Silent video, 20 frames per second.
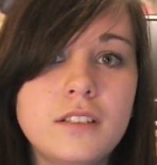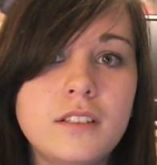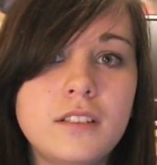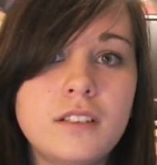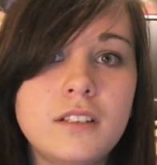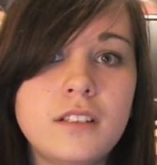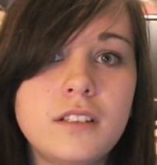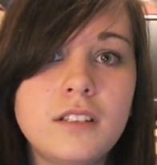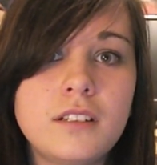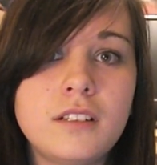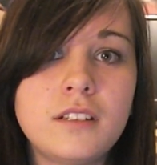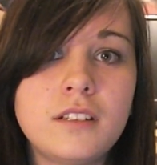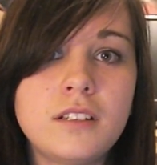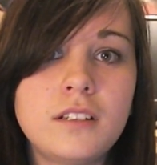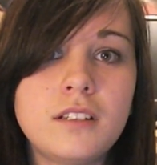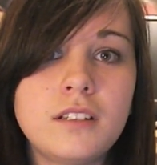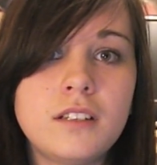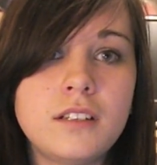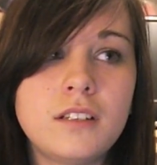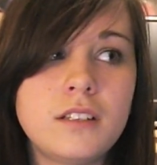
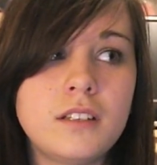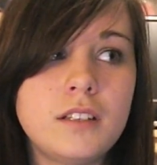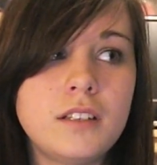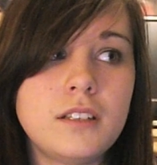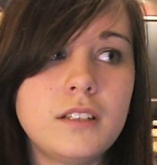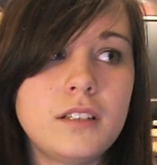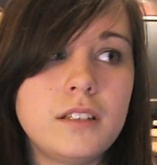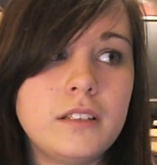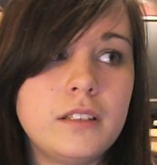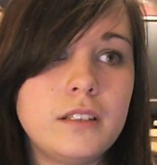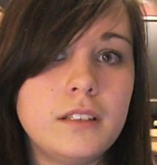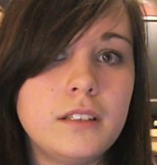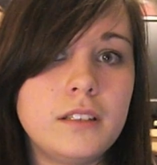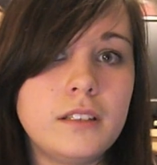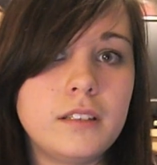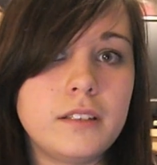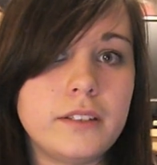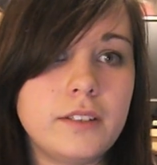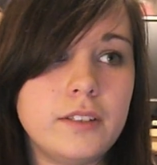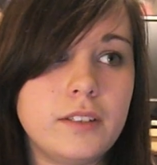
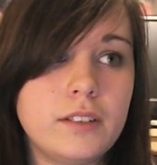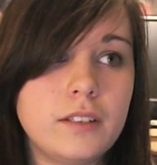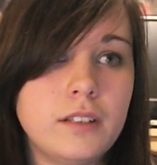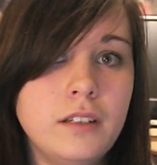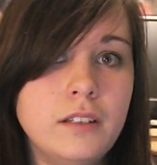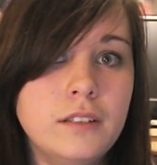(no one is talking)